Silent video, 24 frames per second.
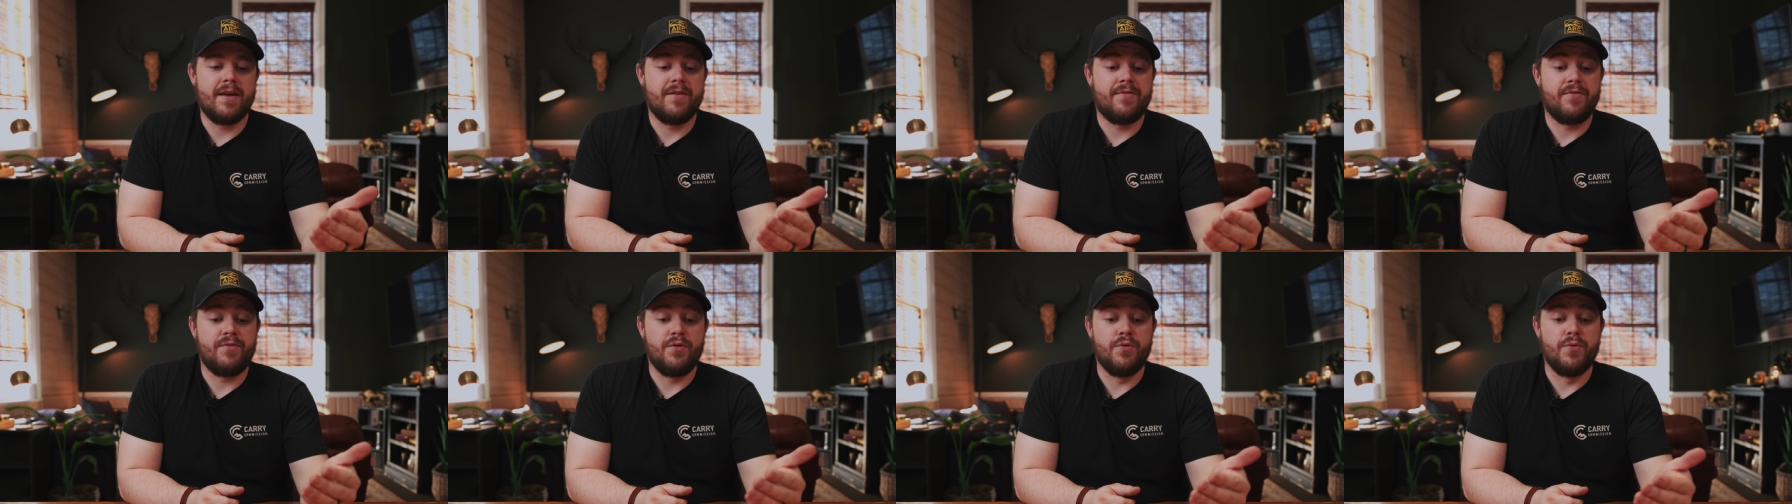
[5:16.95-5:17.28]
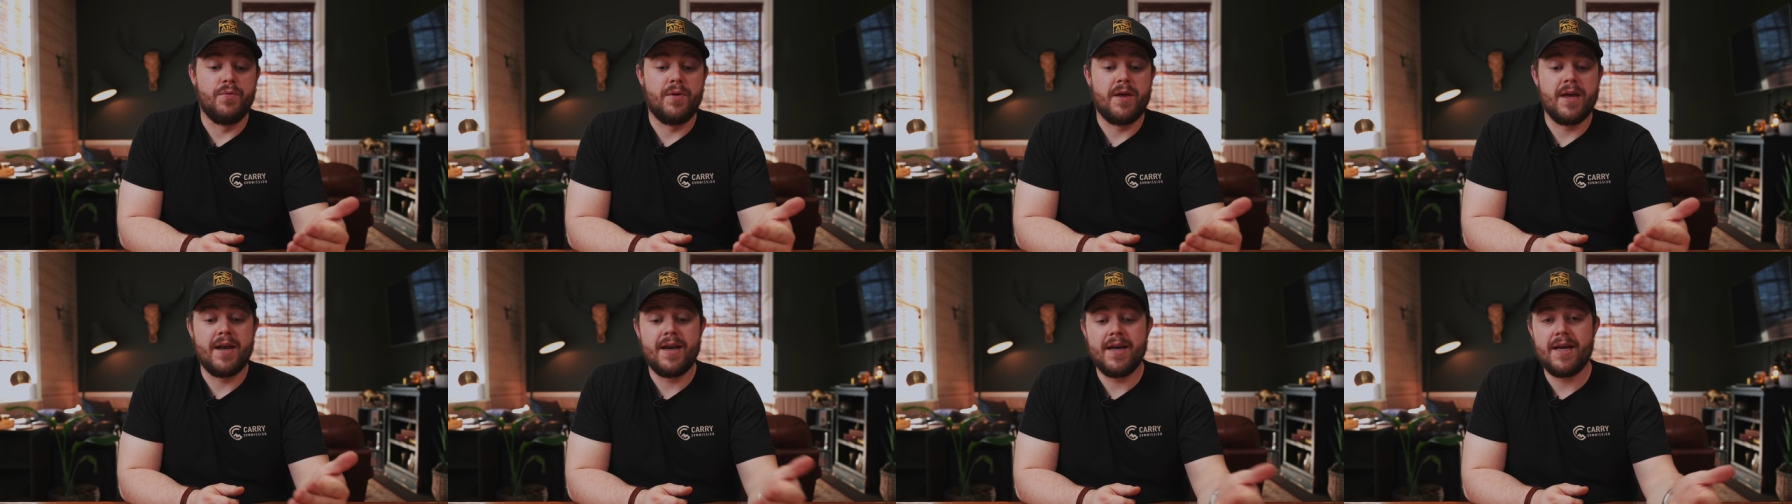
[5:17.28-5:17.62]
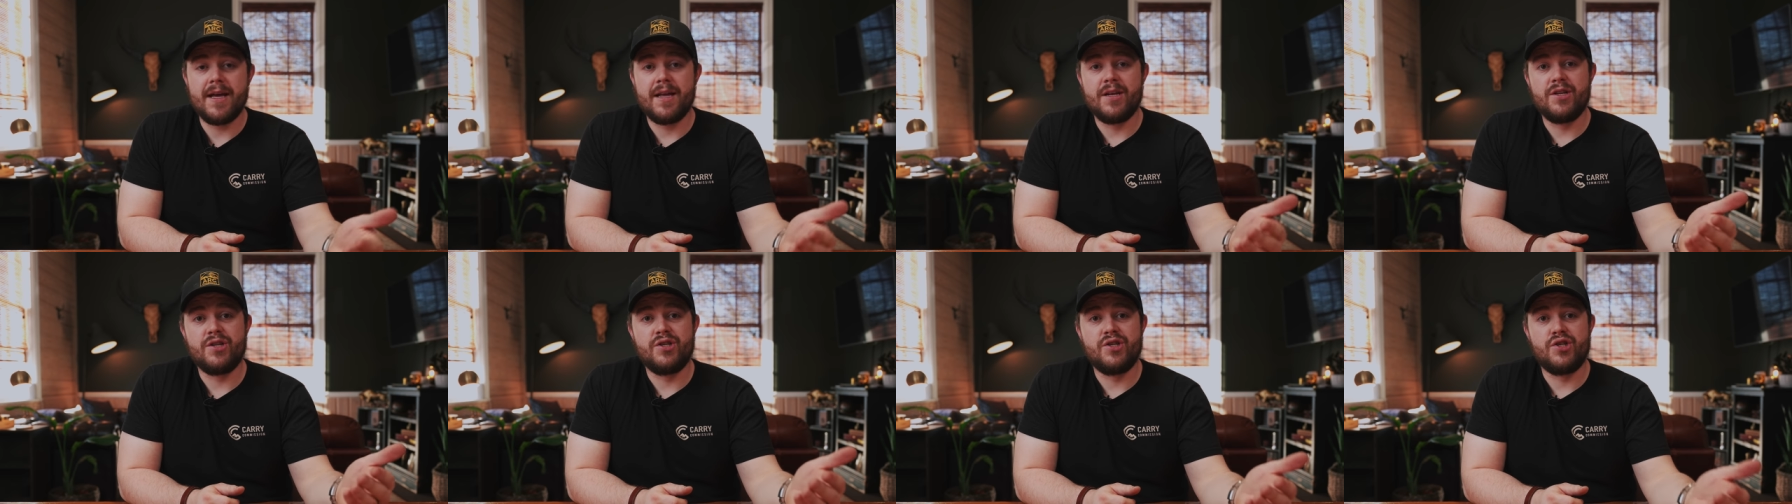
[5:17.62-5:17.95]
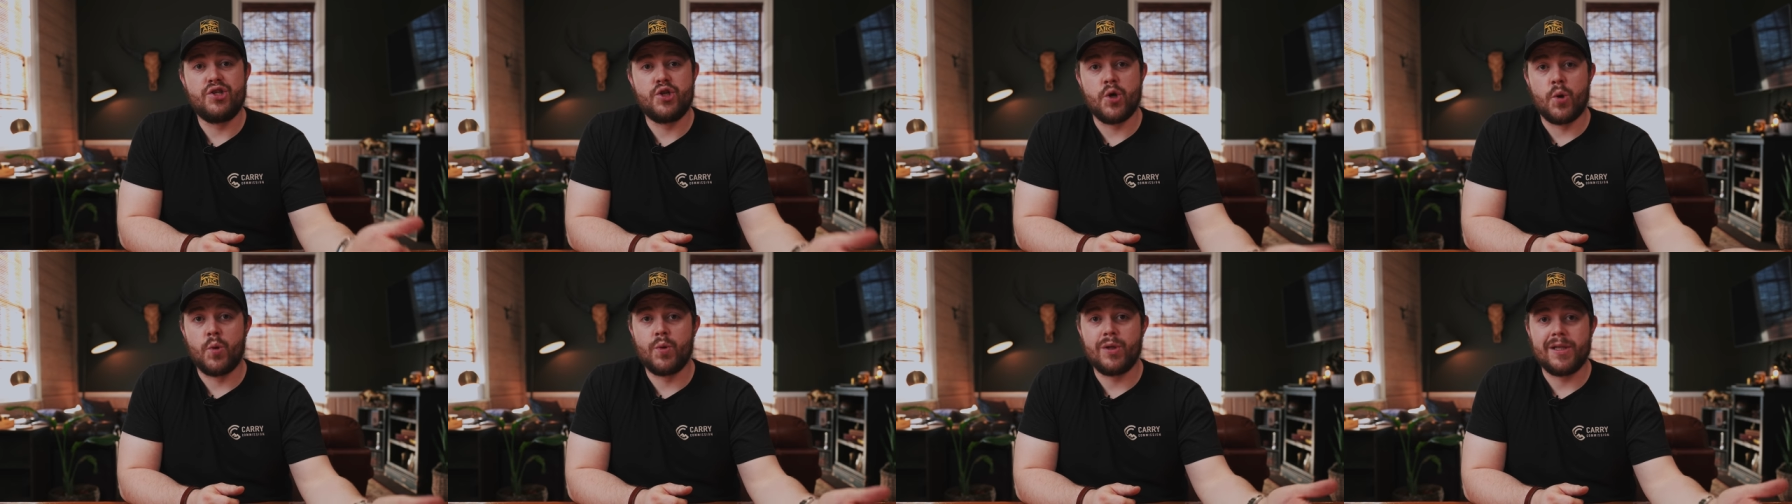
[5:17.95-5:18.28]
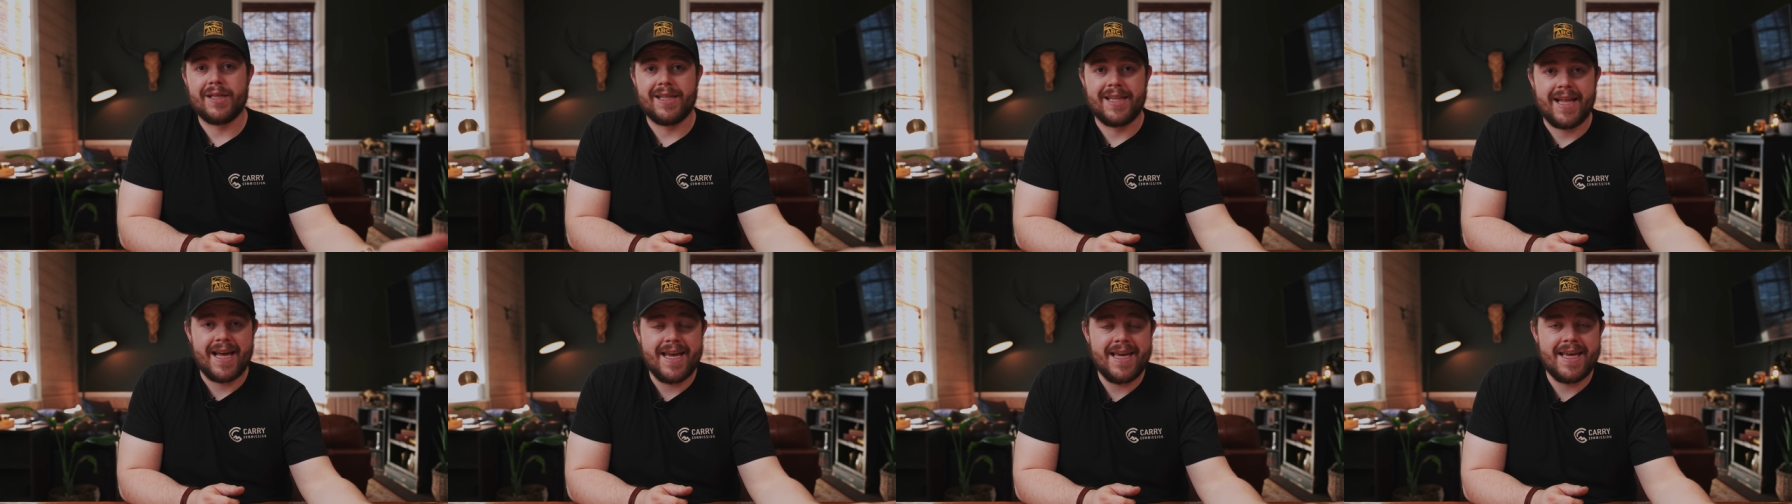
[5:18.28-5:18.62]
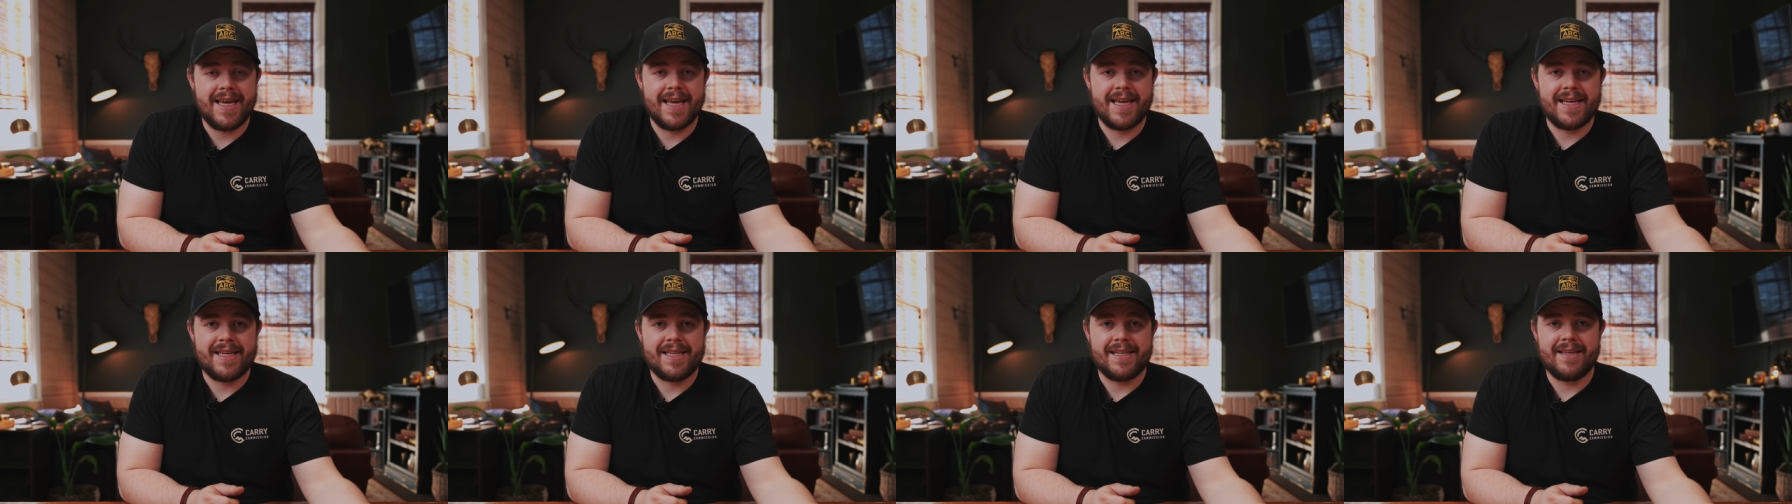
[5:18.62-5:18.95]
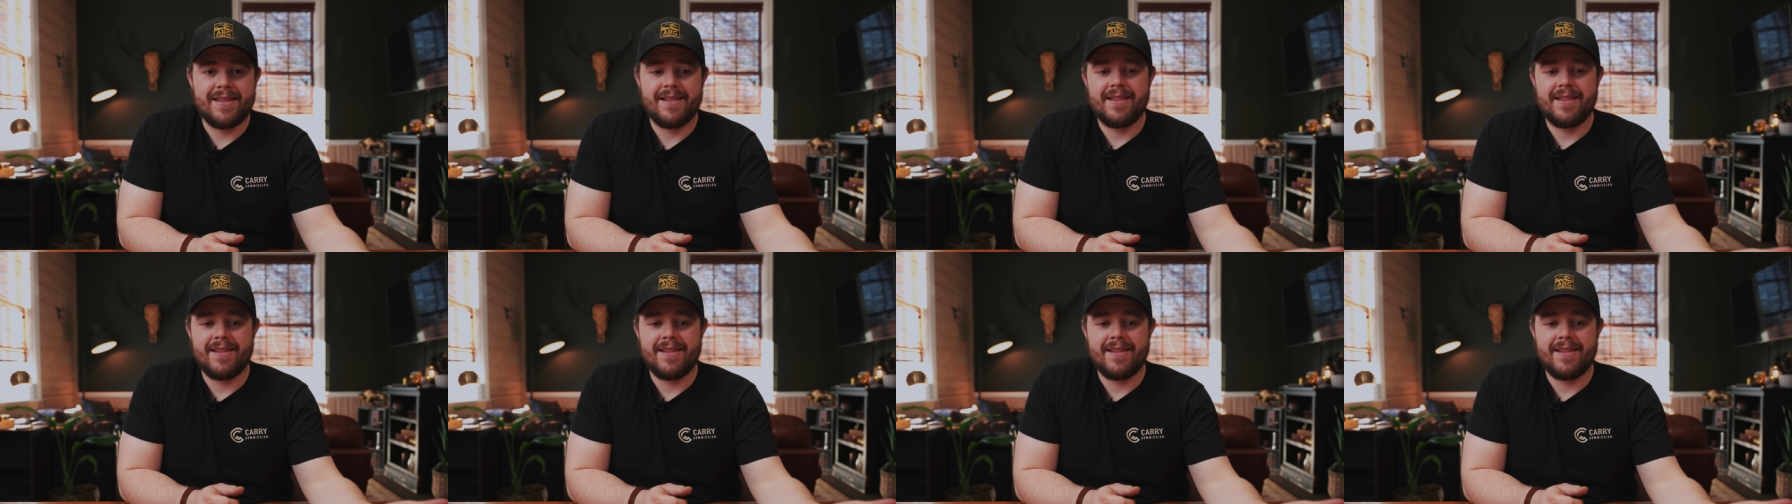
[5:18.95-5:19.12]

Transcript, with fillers: if you get it and don't like it,